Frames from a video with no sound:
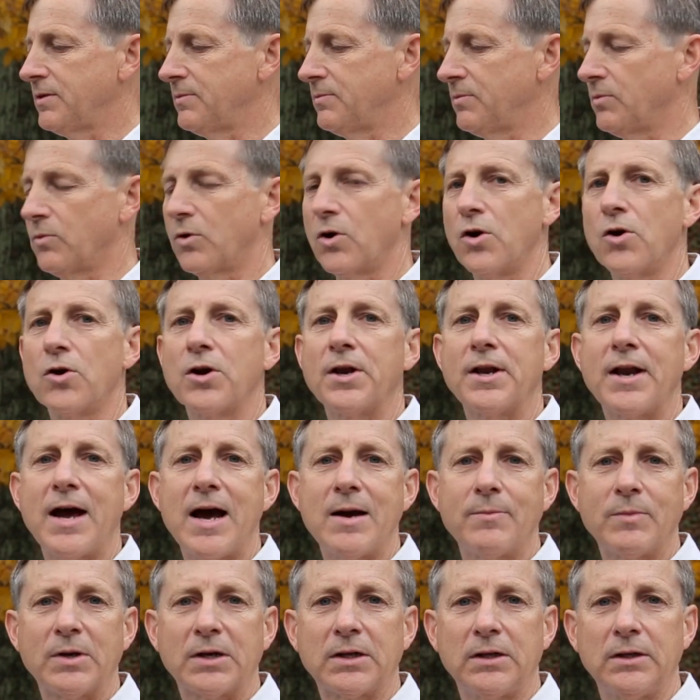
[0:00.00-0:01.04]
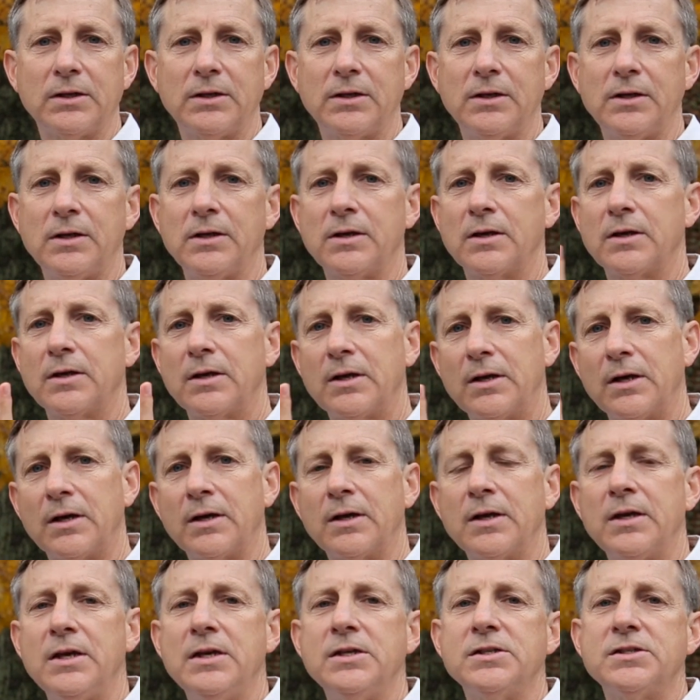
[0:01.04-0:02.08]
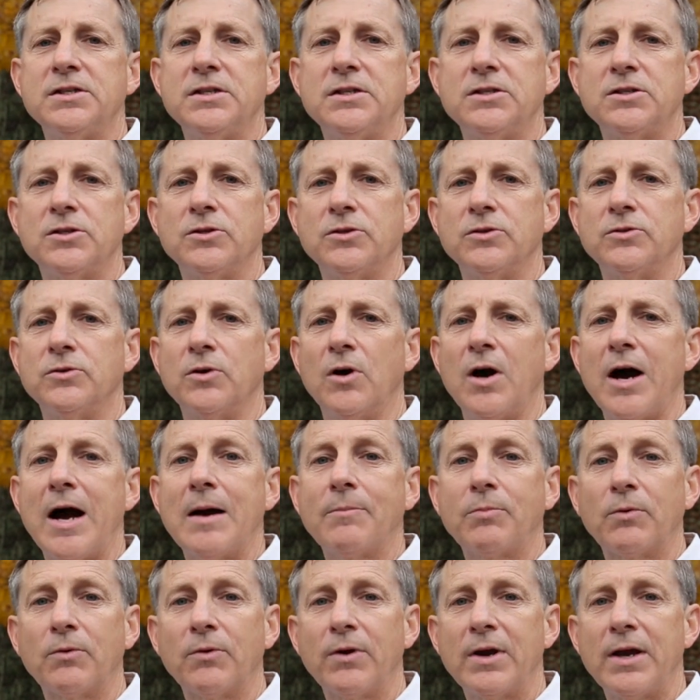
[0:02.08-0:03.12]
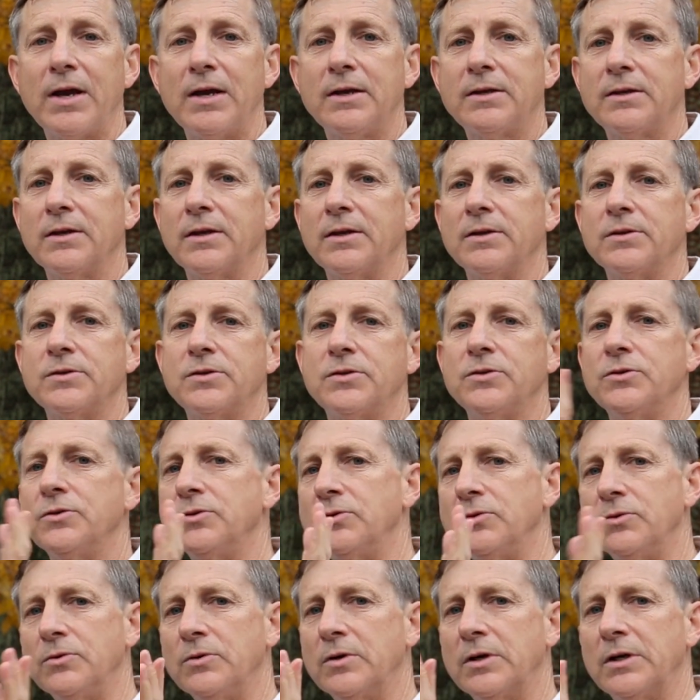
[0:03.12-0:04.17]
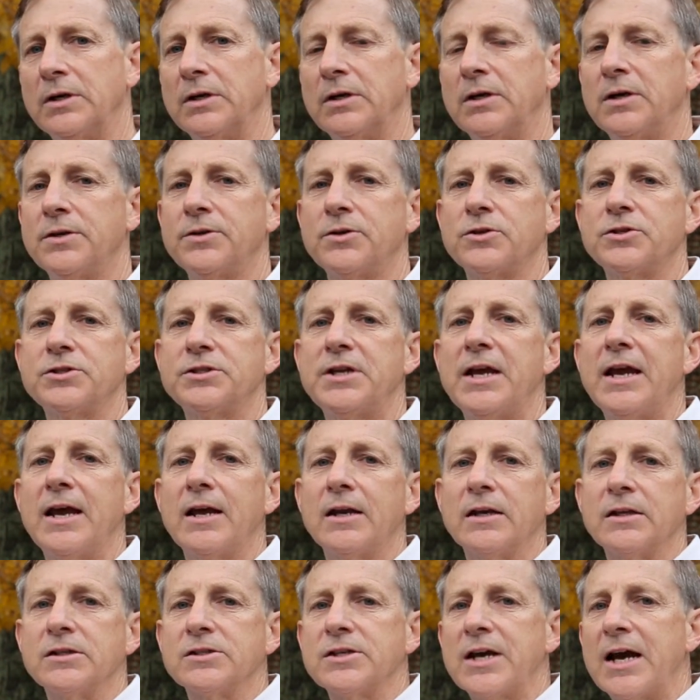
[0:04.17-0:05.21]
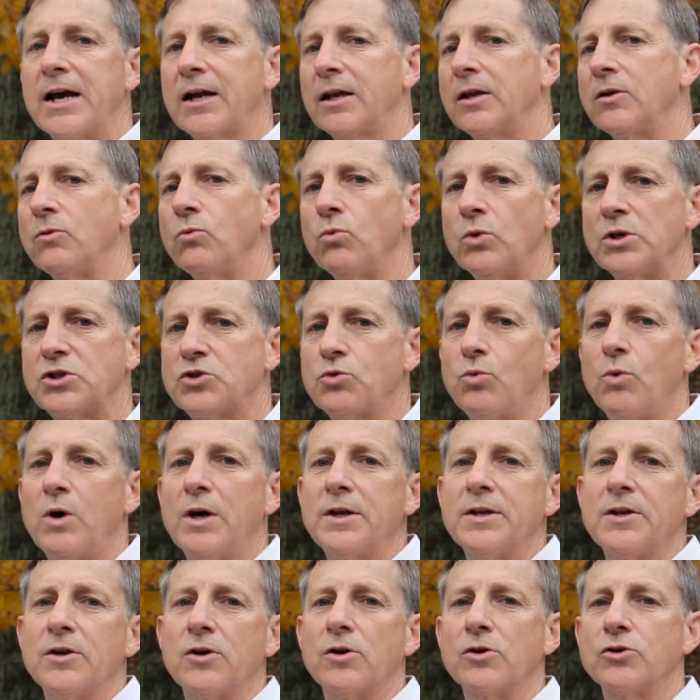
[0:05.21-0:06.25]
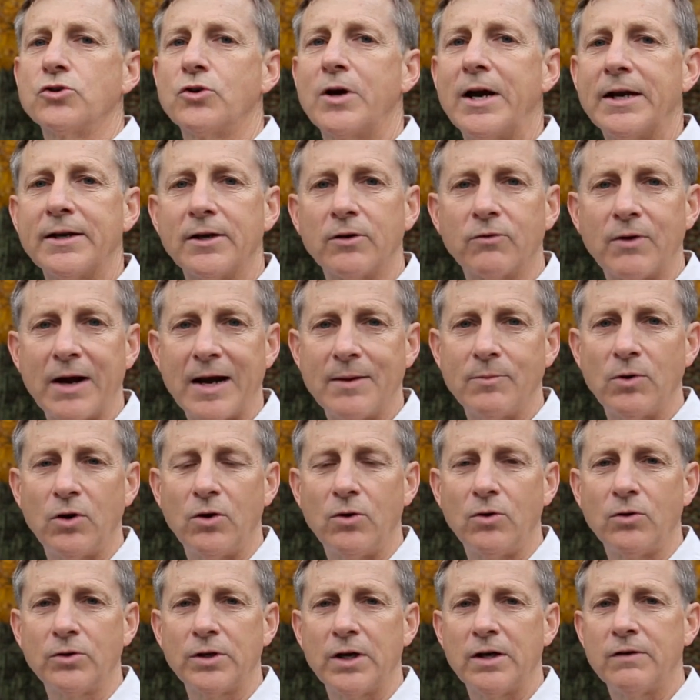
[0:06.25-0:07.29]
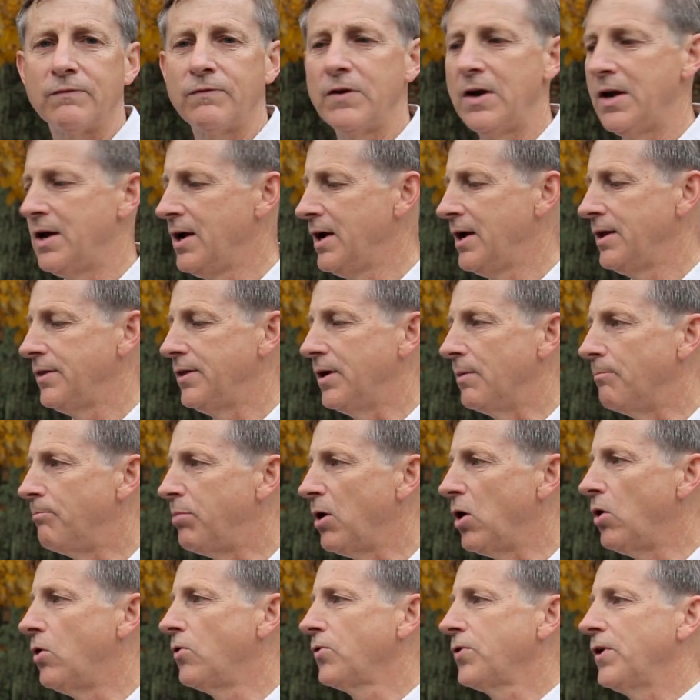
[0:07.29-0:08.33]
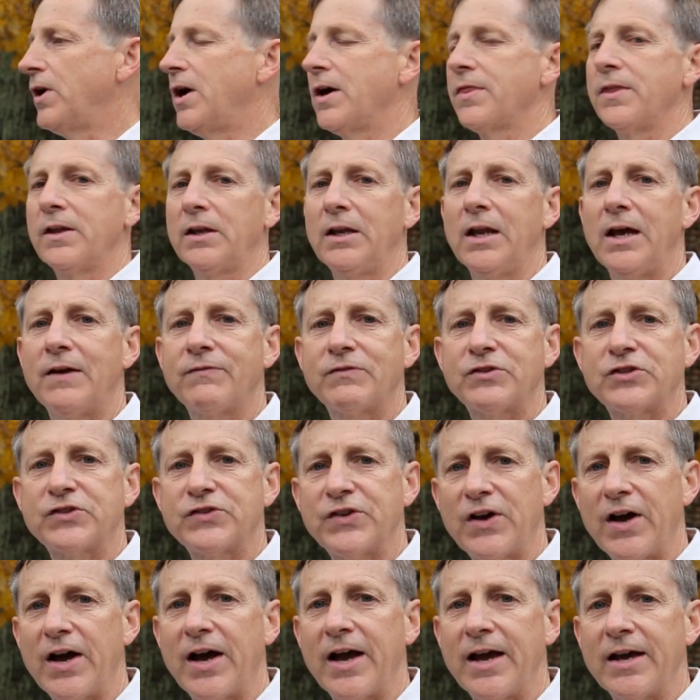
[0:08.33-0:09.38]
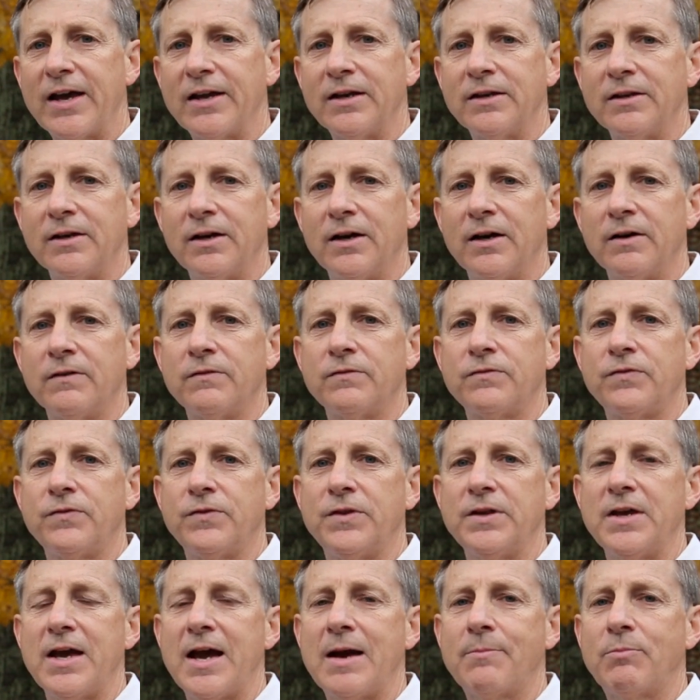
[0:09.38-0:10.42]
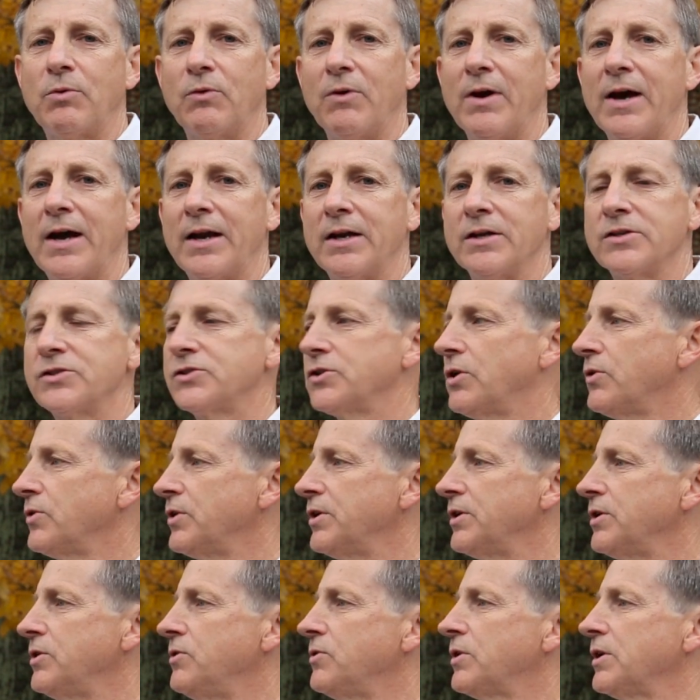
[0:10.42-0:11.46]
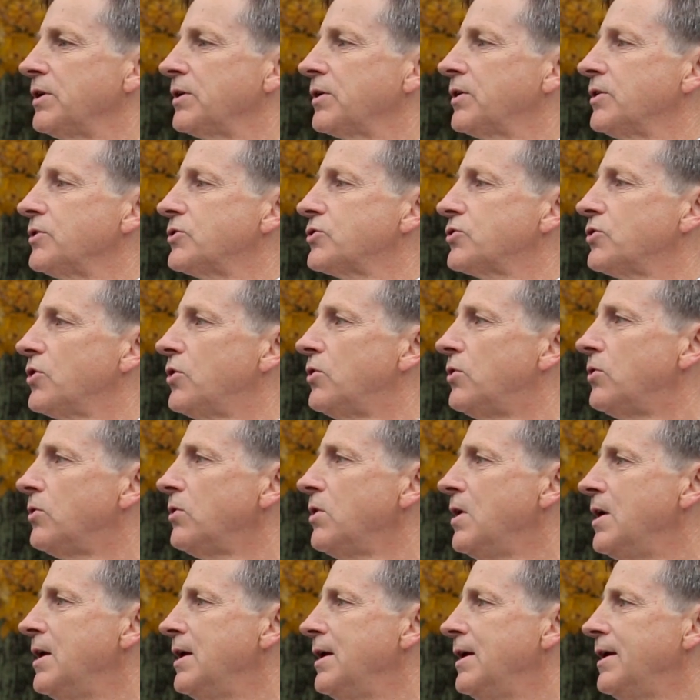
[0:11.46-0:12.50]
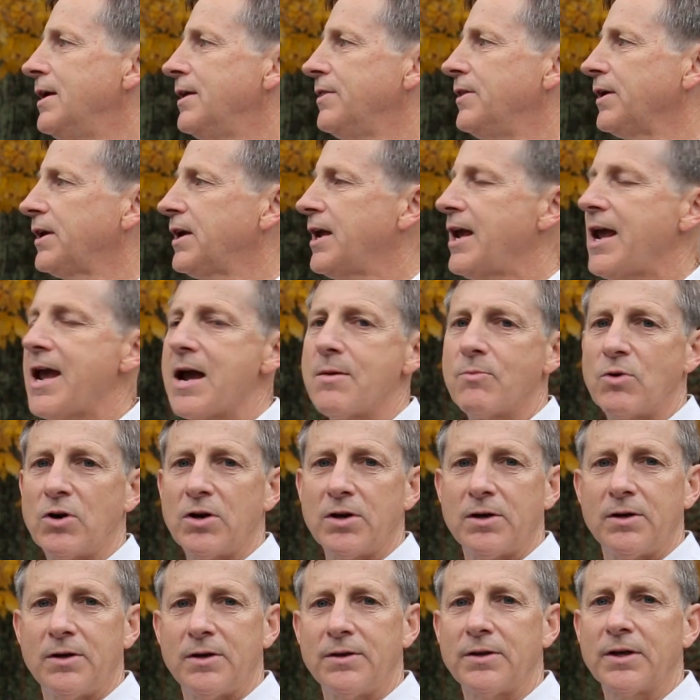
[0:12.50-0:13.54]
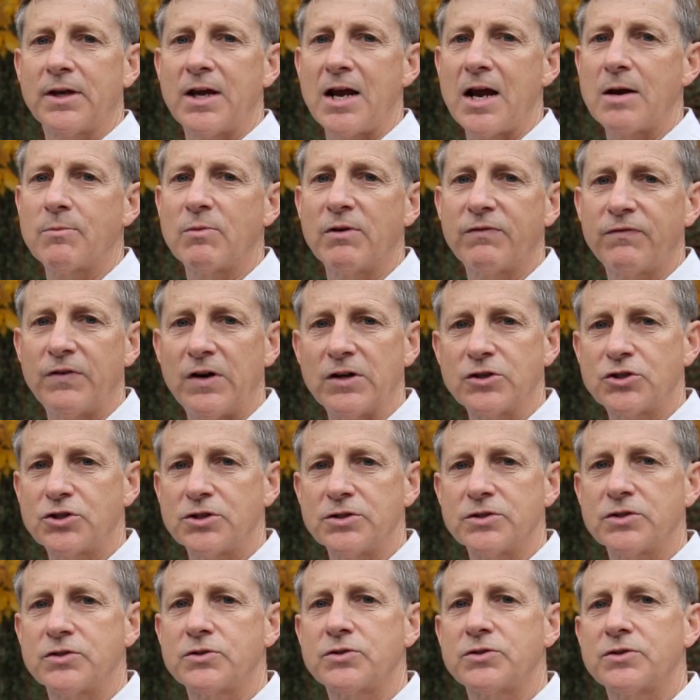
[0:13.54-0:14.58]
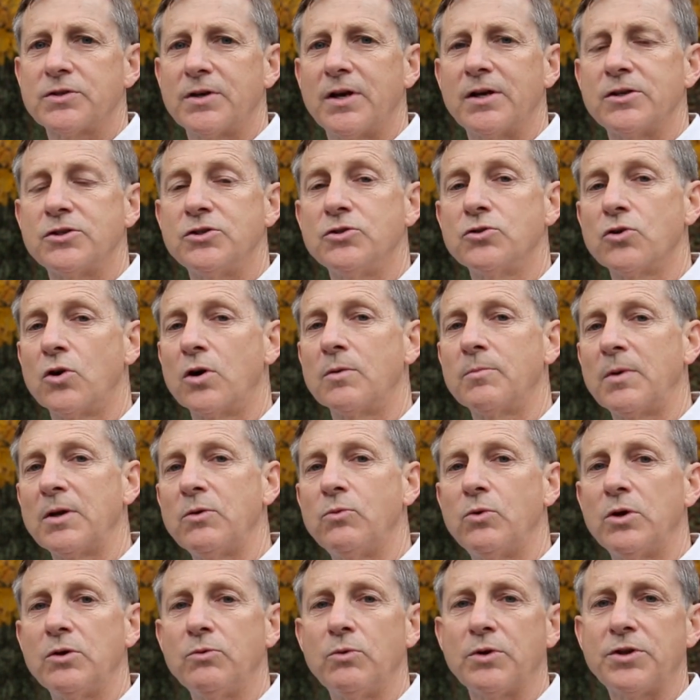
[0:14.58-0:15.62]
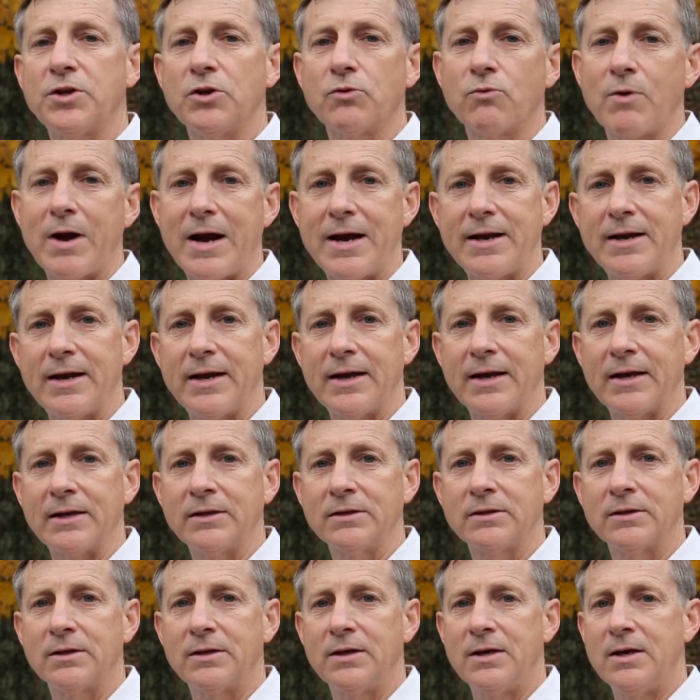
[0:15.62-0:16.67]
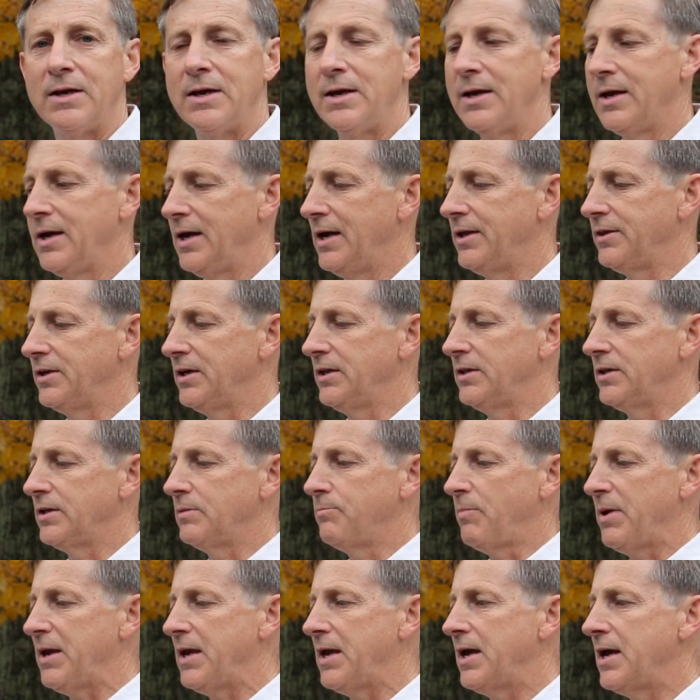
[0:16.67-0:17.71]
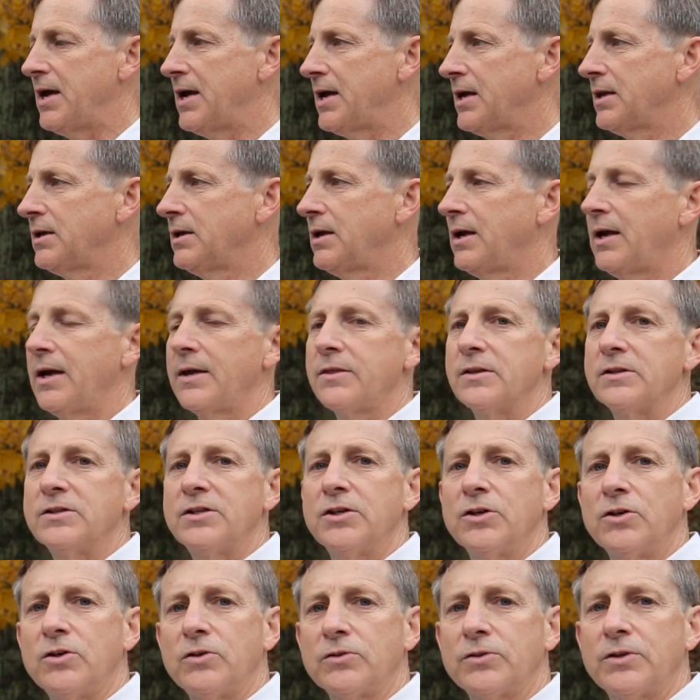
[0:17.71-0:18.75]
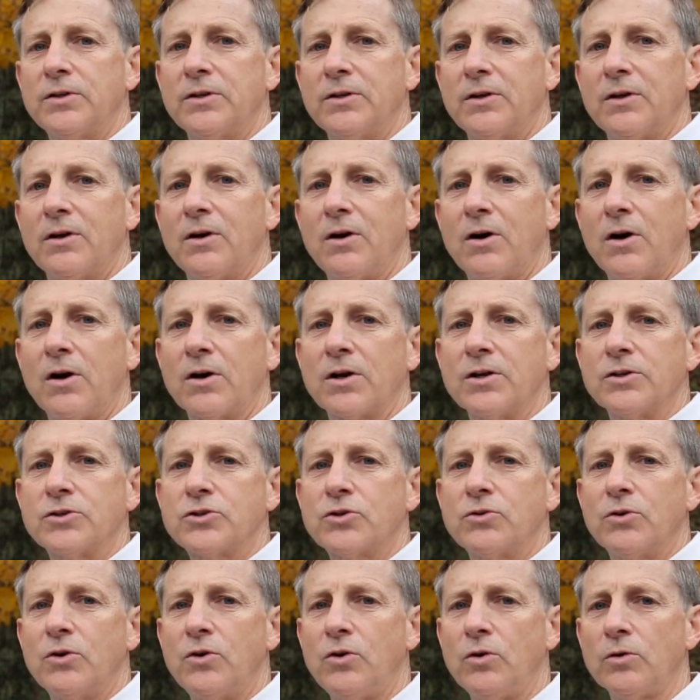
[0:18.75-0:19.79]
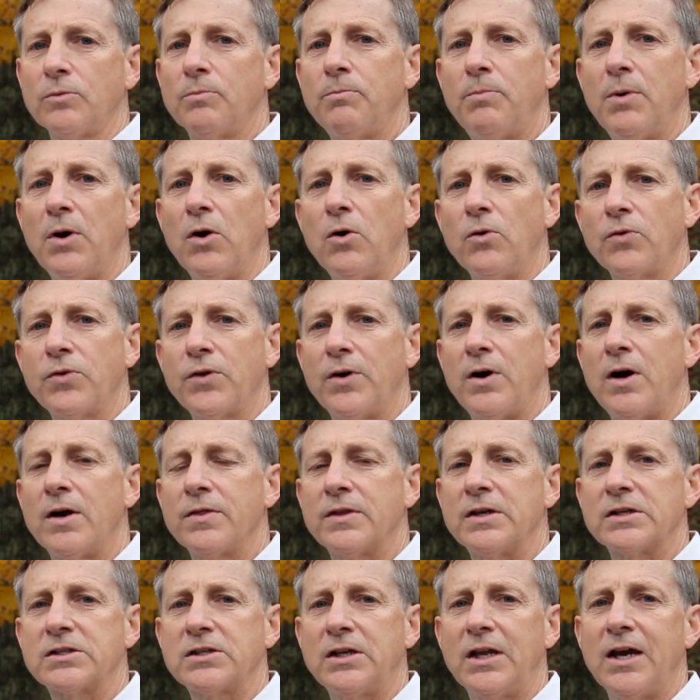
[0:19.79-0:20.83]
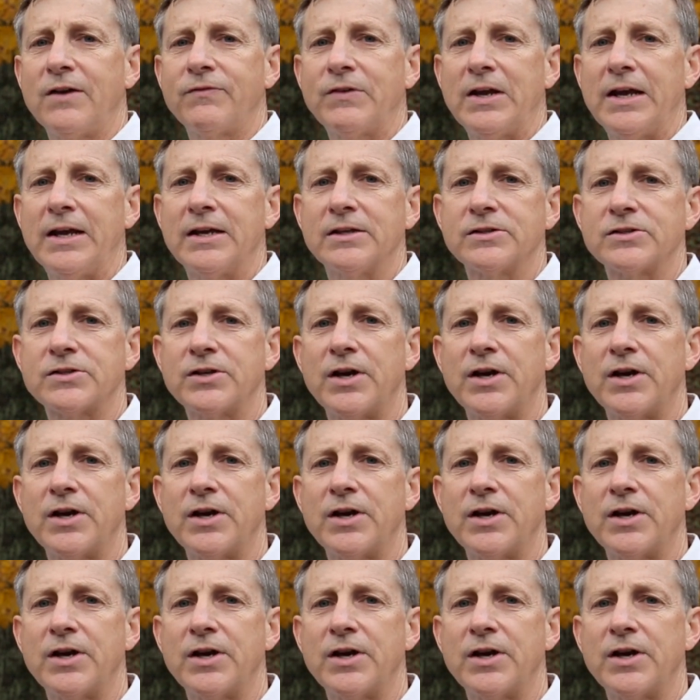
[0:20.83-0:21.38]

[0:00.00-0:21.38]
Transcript: them ergonomically uh, easy to operate and to uh, understand exactly which one you're trying to grab a hold of. They're both on the left side of the apparatus so that you can control the camera and the camera functions as you normally would with your right hand. And then the pan and the tilt are controlled both on this left-hand